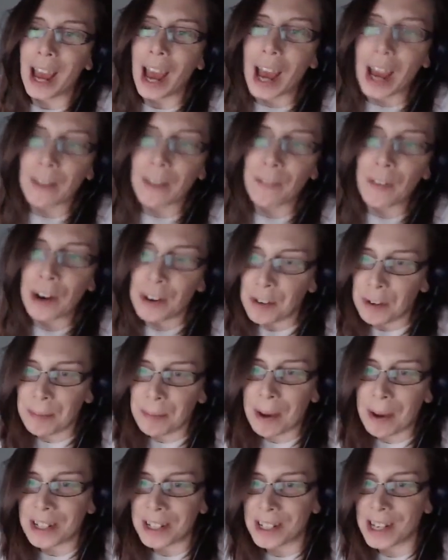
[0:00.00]
I very
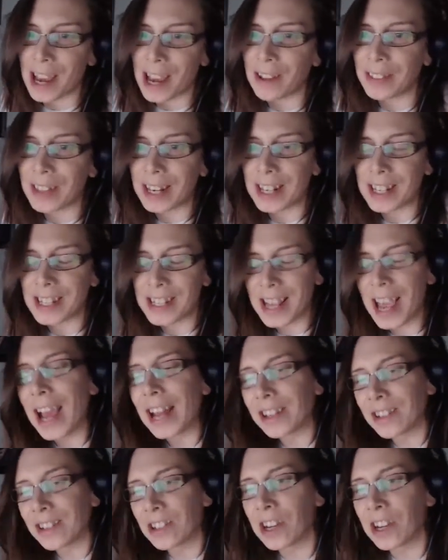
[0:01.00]
much doubt that it's
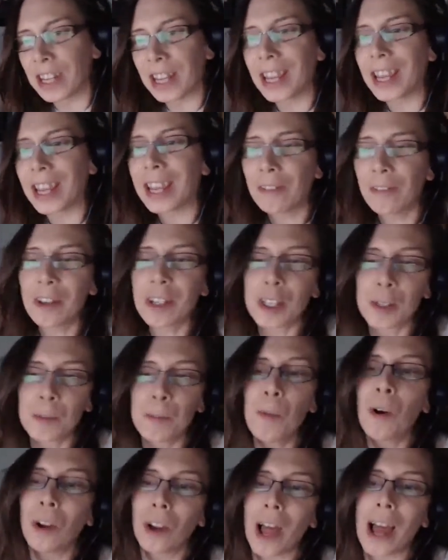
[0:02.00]
actually here. It's
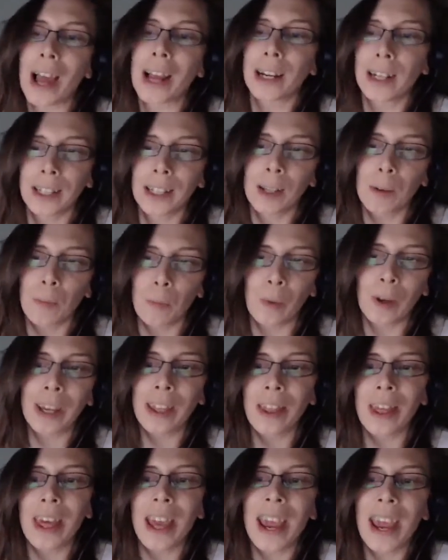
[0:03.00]
more likely that we're
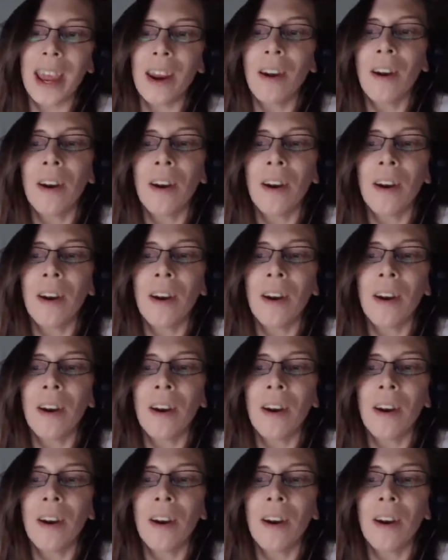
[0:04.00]
there.